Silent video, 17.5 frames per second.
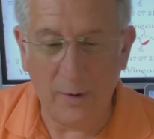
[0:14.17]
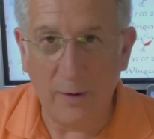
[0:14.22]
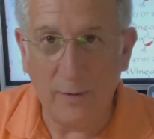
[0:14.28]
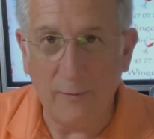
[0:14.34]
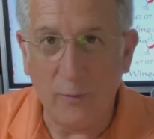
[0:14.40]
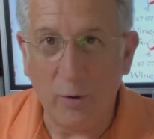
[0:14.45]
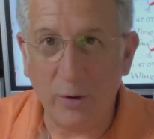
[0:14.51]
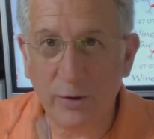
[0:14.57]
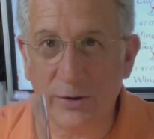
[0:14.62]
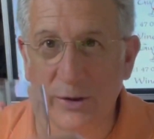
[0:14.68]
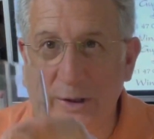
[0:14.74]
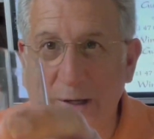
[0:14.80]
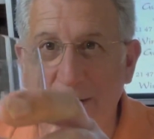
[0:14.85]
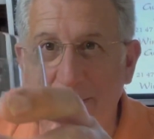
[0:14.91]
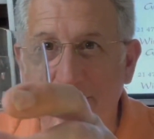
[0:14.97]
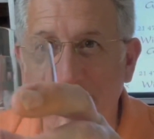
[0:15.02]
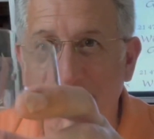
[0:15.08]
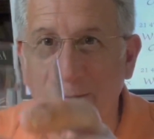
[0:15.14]

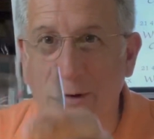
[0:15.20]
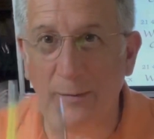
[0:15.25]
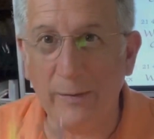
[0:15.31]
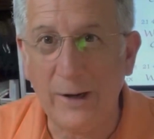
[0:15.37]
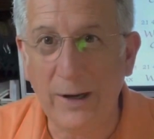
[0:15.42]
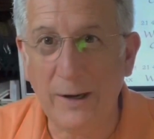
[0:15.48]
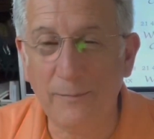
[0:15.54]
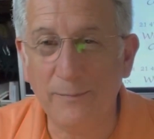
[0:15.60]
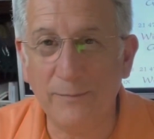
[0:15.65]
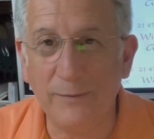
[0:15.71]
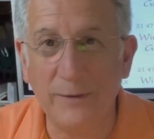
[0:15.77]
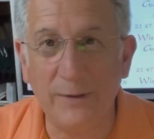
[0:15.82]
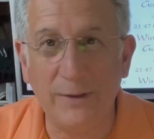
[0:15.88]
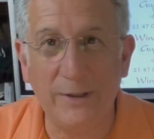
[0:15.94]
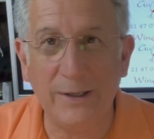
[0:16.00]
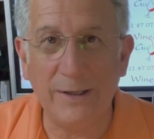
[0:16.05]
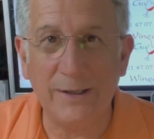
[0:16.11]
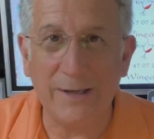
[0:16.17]
Fortunately for me,
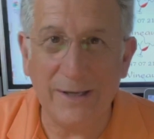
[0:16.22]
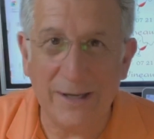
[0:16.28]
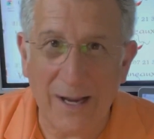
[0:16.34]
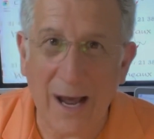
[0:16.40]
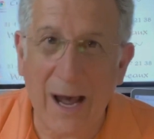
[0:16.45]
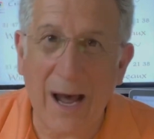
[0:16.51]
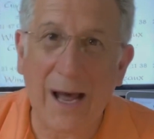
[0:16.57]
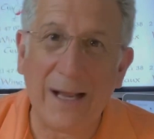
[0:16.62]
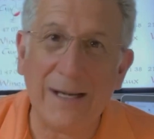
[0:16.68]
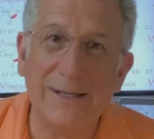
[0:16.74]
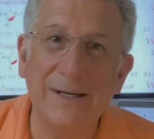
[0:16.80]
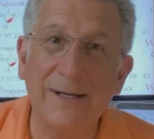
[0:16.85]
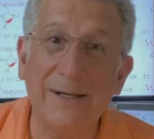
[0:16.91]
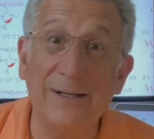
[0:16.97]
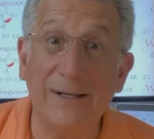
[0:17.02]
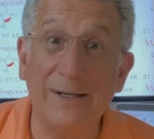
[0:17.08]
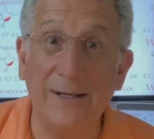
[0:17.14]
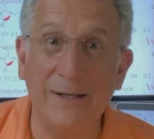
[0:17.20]
did not
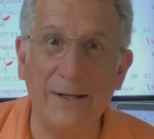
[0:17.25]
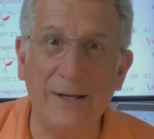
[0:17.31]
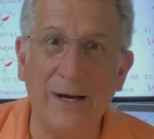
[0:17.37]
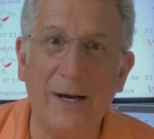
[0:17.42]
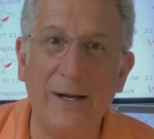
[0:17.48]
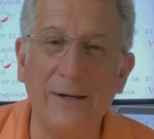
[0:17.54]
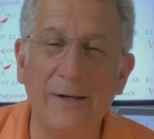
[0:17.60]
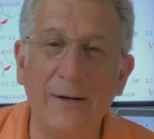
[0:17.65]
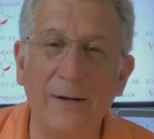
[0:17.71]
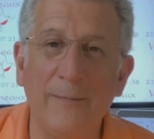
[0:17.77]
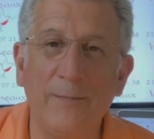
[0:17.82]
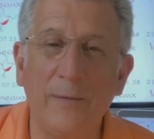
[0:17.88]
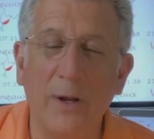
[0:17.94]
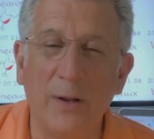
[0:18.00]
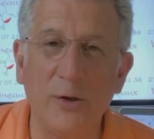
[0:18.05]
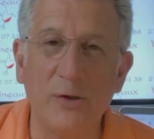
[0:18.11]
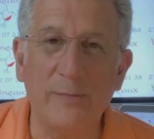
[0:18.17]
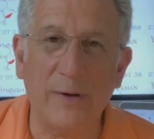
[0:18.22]

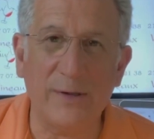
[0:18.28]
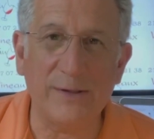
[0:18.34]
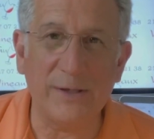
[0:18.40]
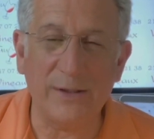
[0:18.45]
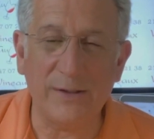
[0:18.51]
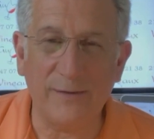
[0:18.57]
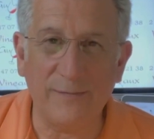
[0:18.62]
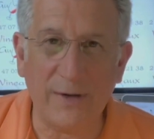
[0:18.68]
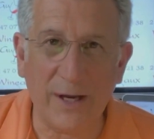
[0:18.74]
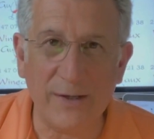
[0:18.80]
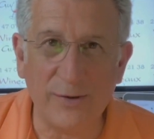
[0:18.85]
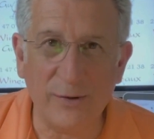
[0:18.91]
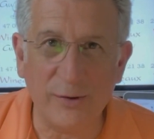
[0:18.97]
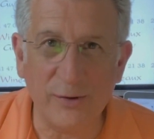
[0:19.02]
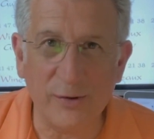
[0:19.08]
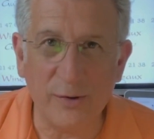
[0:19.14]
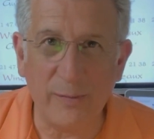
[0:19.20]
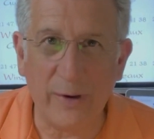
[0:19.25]
lose my sense of taste
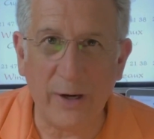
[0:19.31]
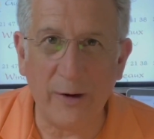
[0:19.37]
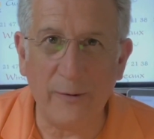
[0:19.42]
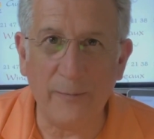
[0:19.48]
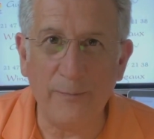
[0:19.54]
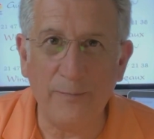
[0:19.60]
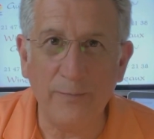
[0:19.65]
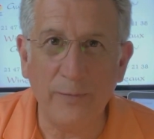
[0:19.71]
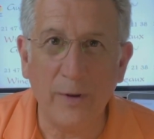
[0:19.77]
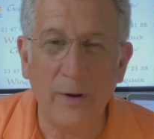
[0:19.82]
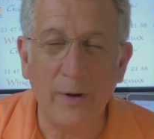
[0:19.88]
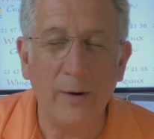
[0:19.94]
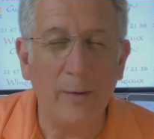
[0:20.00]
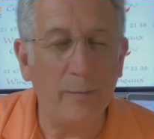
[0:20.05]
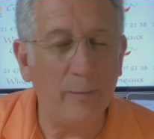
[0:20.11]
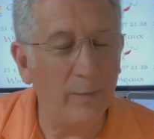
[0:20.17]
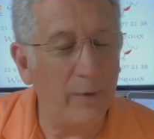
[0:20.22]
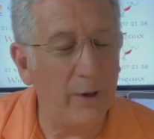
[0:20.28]
or smell,
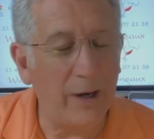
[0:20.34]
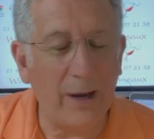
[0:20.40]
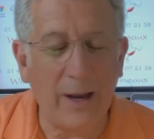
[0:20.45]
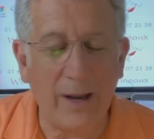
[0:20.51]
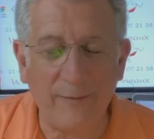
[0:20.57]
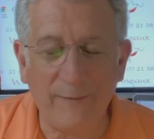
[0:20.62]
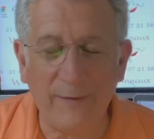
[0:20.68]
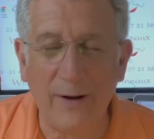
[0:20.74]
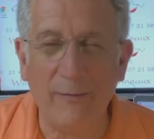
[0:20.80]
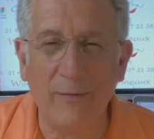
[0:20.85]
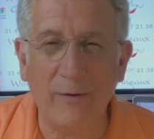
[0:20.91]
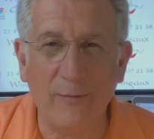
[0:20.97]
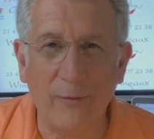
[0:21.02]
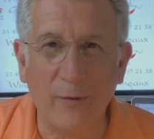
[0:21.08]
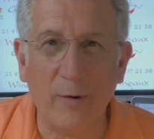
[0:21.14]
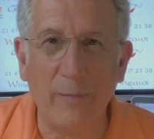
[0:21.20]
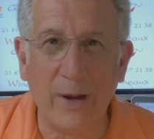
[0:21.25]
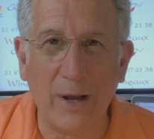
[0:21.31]
but I had fever
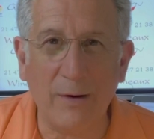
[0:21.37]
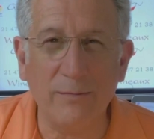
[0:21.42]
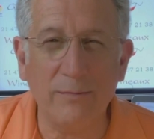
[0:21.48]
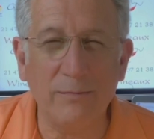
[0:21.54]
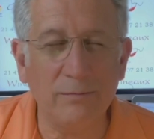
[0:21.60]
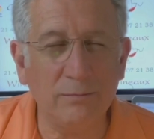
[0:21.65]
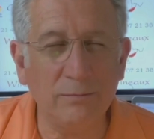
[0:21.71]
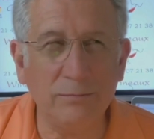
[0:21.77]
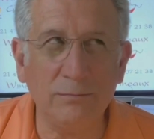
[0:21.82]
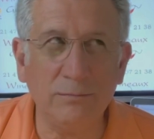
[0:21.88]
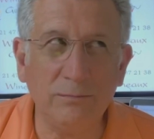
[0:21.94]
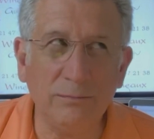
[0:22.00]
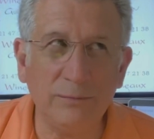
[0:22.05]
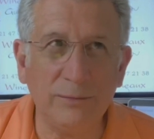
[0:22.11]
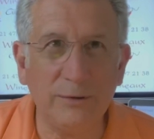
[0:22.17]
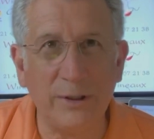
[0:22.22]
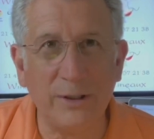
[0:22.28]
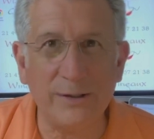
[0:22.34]
for about
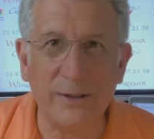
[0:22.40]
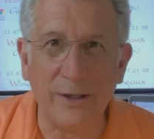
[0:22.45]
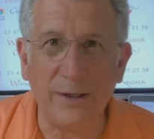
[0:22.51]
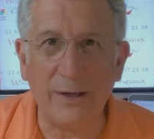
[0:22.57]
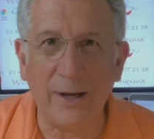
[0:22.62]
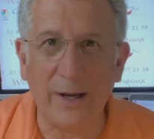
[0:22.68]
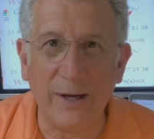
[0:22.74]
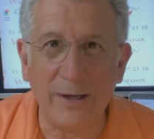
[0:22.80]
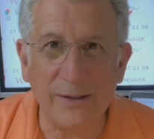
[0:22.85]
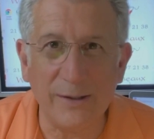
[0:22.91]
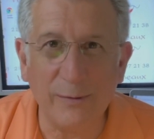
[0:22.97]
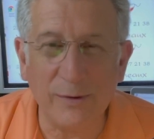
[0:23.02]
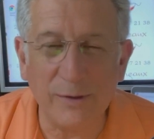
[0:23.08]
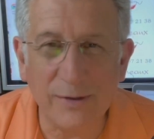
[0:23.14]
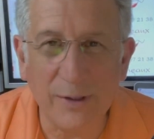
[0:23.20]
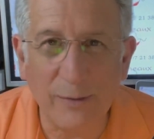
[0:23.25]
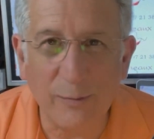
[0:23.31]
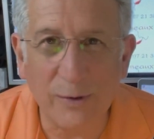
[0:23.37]
16 days.
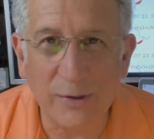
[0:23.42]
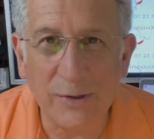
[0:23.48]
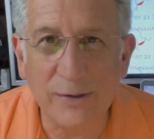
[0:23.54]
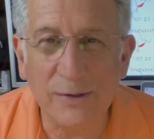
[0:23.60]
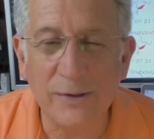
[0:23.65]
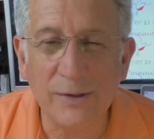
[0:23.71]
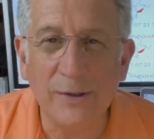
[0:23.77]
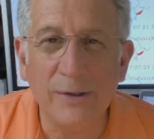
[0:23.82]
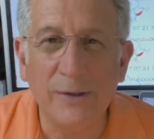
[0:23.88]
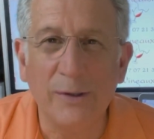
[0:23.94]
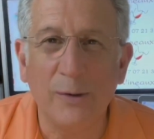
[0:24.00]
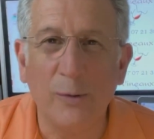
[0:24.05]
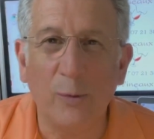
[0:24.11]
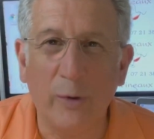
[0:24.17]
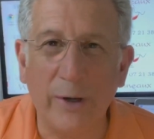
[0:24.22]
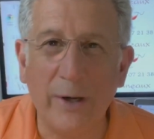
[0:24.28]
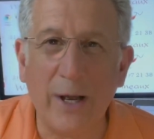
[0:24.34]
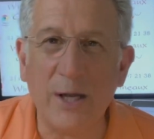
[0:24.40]
It was
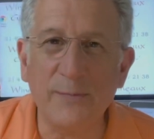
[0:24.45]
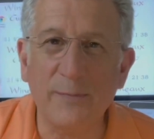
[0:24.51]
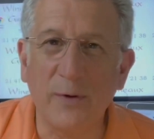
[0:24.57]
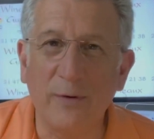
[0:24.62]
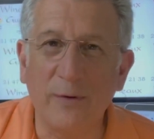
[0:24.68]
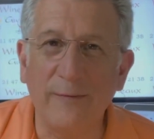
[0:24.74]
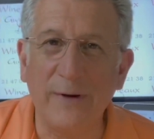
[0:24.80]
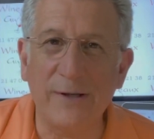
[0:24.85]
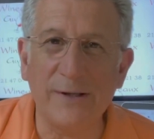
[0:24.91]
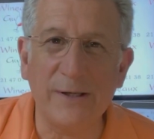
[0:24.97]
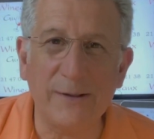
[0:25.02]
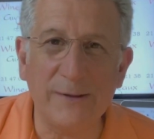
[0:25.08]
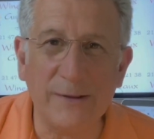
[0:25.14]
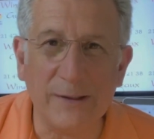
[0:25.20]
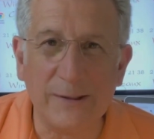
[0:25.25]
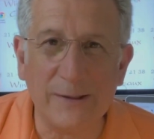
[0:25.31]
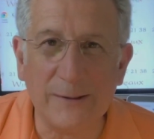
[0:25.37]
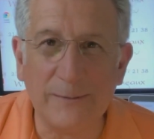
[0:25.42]
one hospital visit,
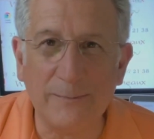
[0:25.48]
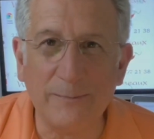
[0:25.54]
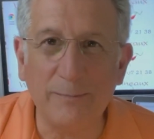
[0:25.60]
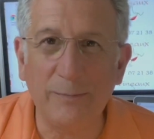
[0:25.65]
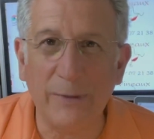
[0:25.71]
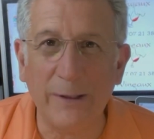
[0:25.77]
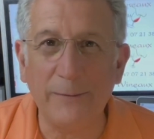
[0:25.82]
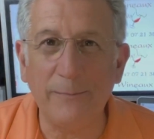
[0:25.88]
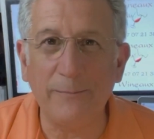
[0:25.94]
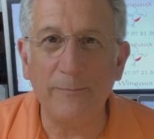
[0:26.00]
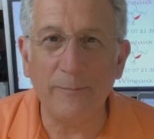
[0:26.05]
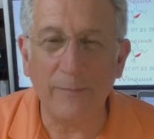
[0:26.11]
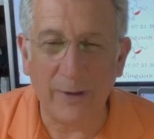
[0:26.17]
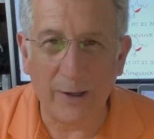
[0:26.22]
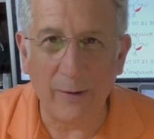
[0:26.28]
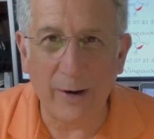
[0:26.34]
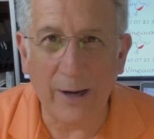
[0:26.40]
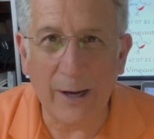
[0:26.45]
but
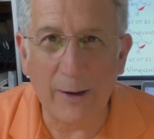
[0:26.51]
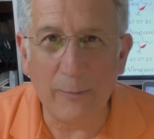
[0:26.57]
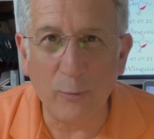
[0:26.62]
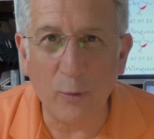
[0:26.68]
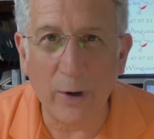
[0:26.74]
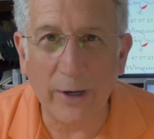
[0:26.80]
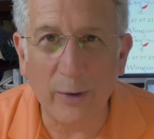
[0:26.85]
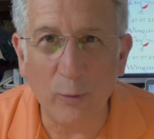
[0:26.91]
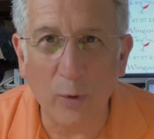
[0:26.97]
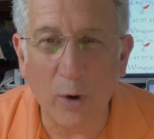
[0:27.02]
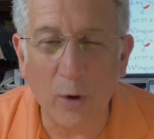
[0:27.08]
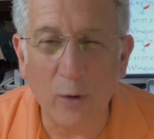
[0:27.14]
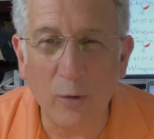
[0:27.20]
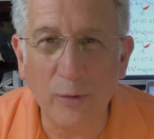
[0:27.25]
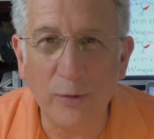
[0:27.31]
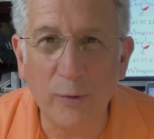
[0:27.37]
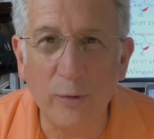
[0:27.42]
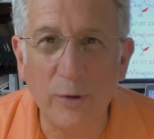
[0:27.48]
here I am, ready to
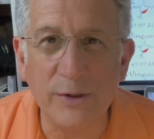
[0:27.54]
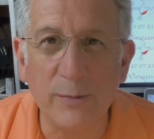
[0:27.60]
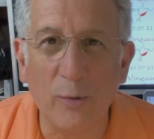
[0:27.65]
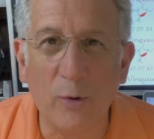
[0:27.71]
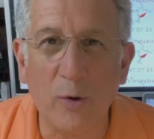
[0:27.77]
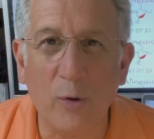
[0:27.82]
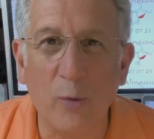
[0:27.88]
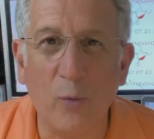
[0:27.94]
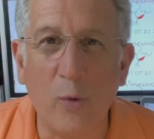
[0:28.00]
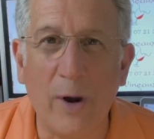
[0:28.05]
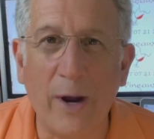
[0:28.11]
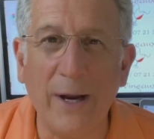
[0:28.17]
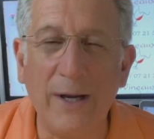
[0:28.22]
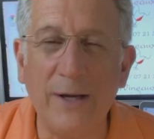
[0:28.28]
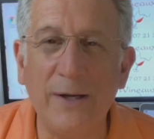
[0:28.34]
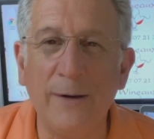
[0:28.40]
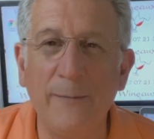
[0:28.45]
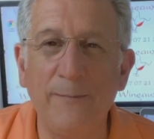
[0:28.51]
roll, doing some more
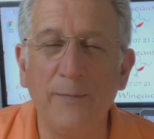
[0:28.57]
wine.